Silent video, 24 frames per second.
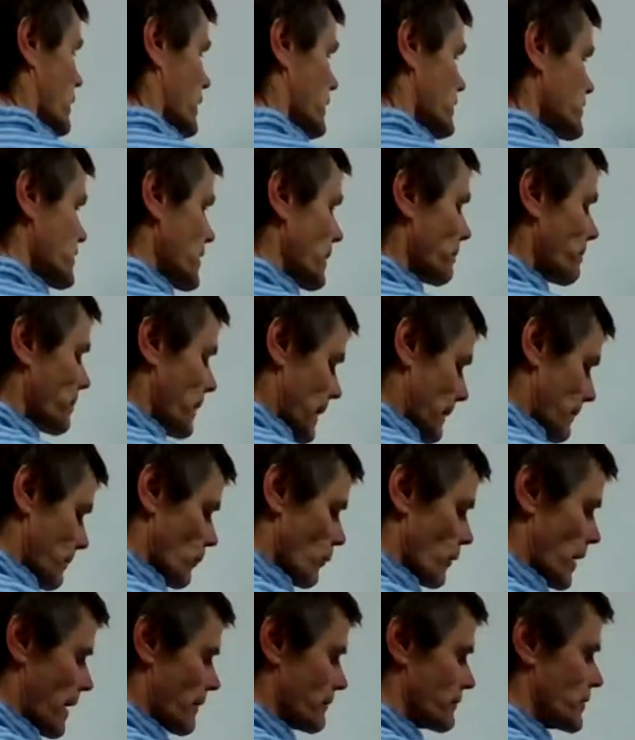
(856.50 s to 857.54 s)
And some
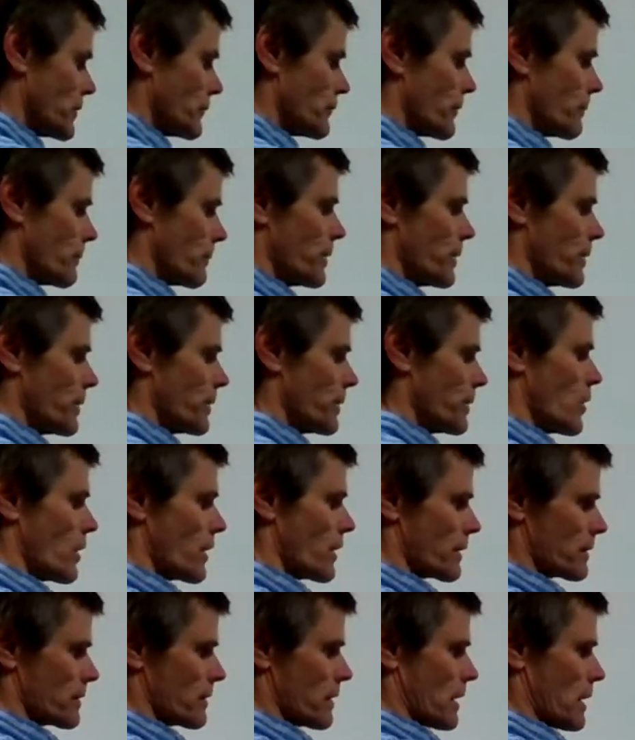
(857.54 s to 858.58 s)
people have different
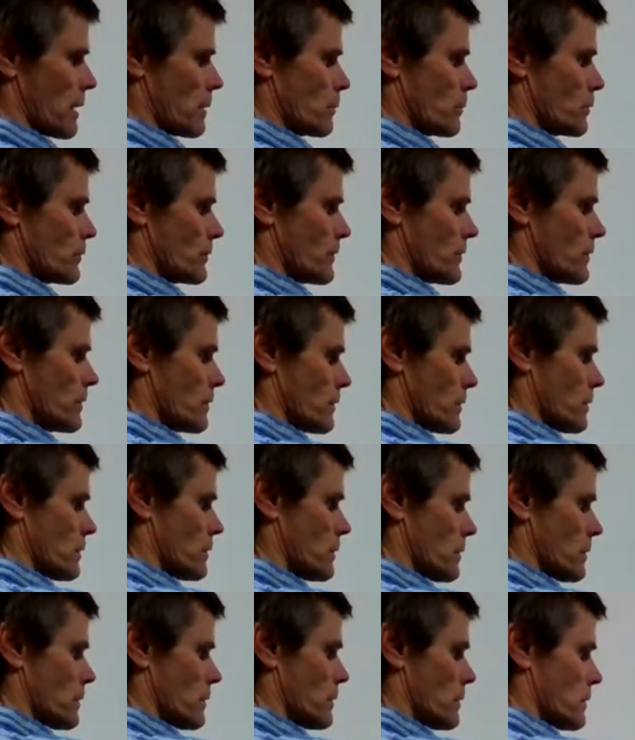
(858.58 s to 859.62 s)
periodic tables.
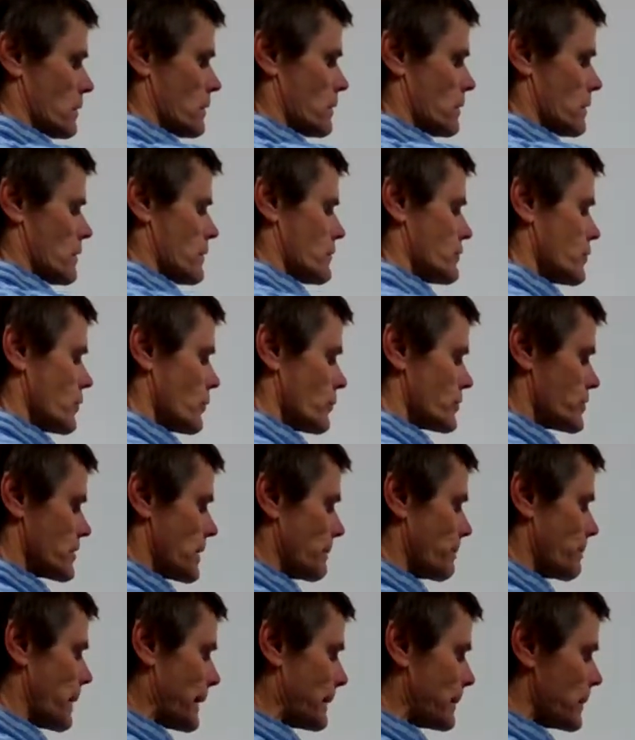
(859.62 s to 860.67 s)
So
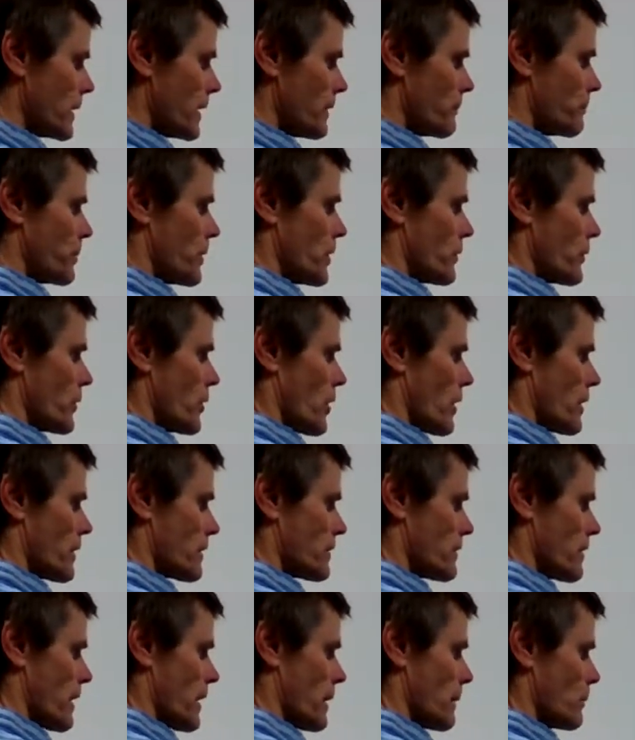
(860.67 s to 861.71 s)
some people have
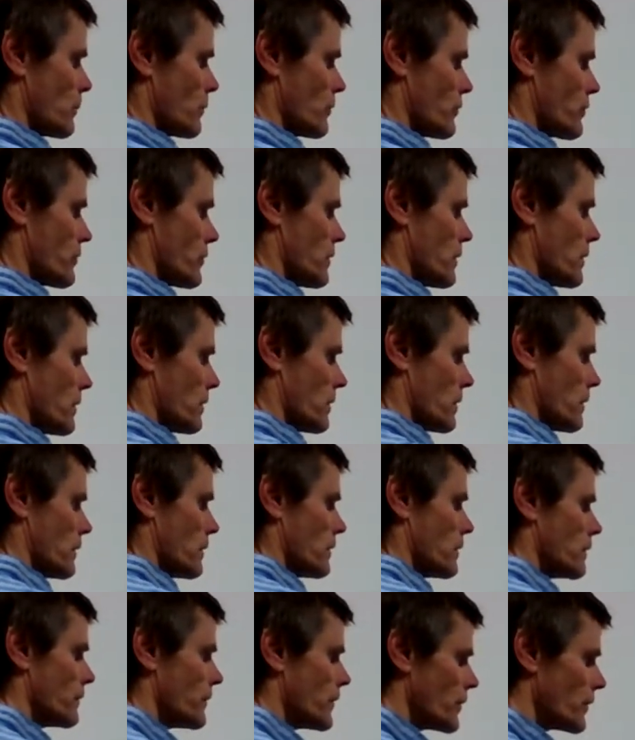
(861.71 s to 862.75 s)
periodic tables
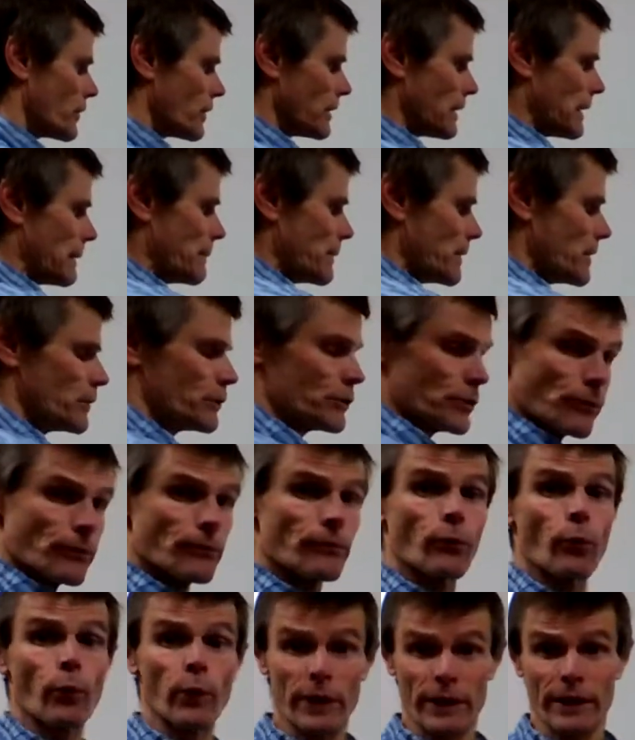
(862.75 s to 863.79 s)
that are limited to
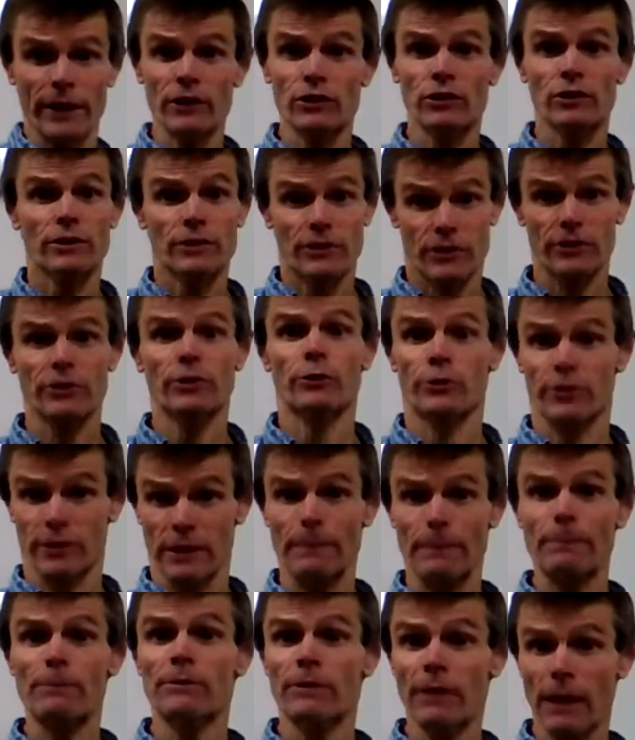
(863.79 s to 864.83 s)
four digits. So
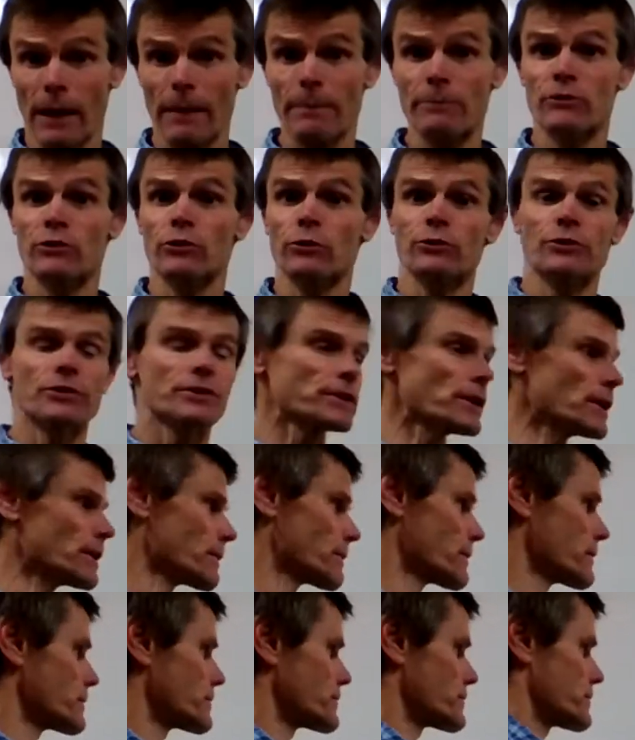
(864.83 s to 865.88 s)
sometimes you'll see
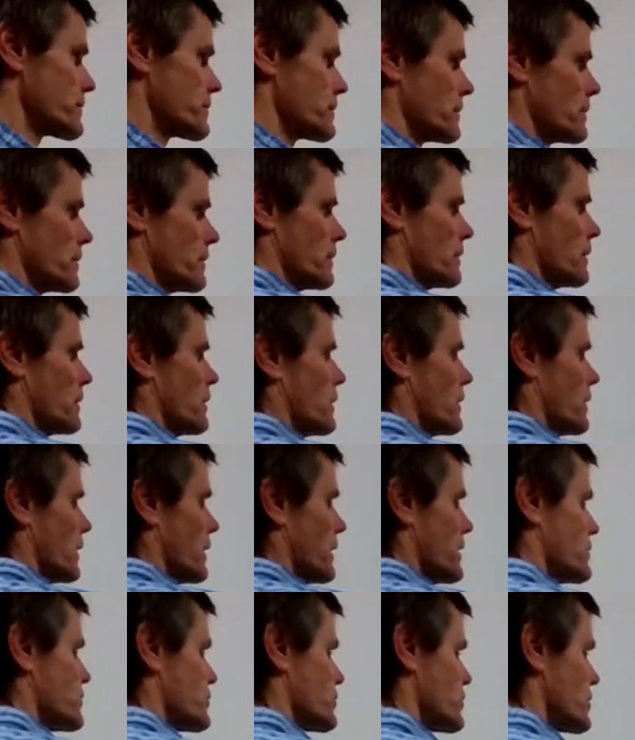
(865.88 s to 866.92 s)
this,
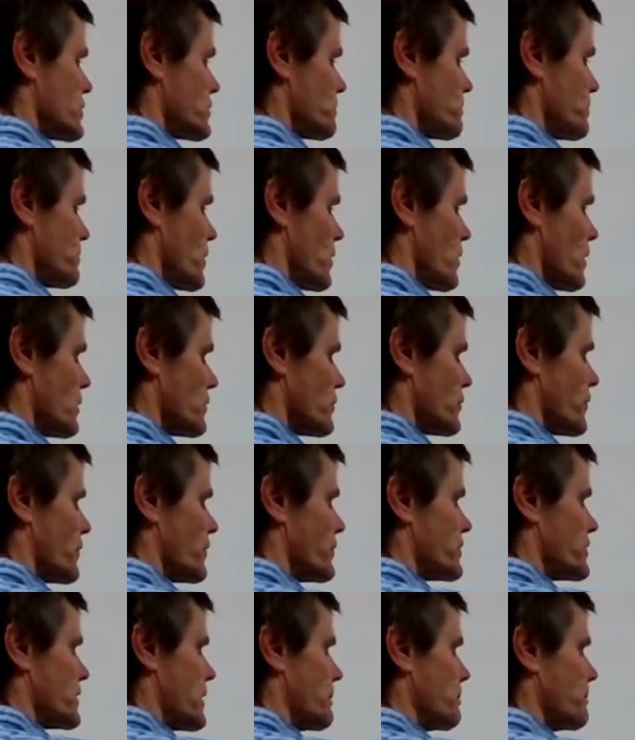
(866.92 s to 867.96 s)
and it's just because
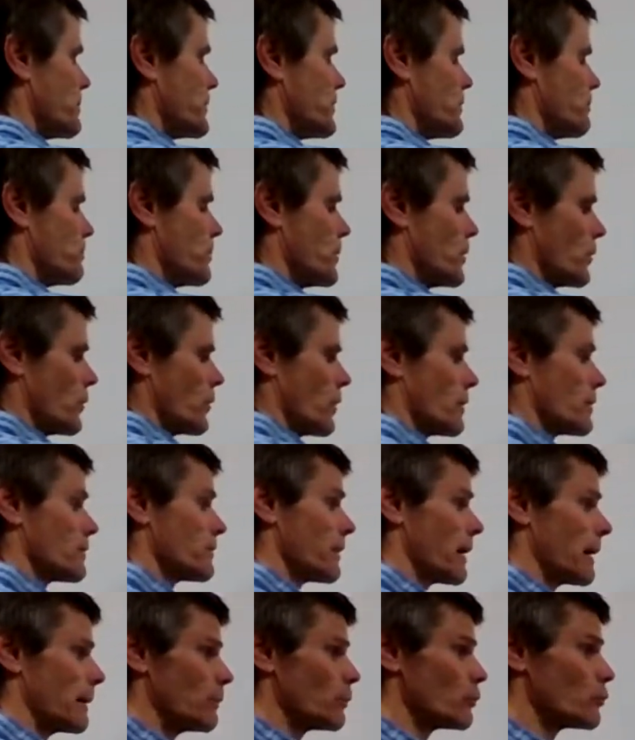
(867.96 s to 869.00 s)
some periodic
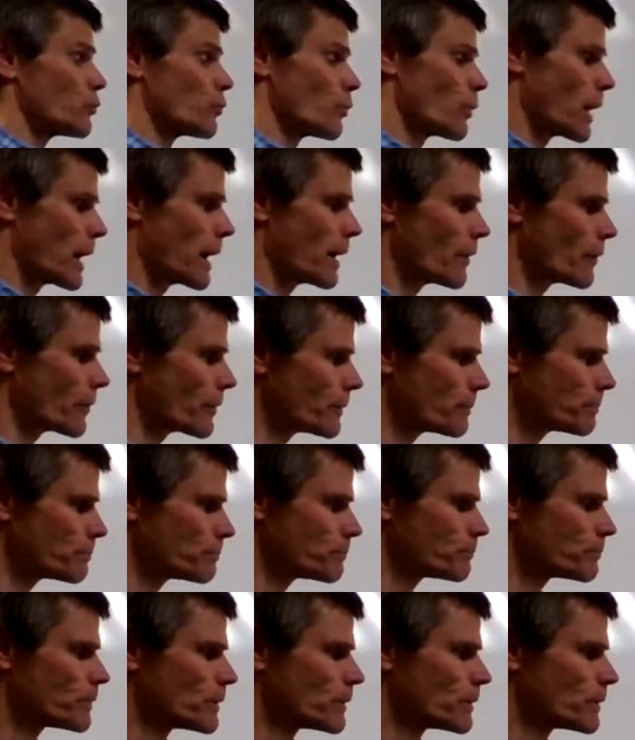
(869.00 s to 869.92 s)
tables round them.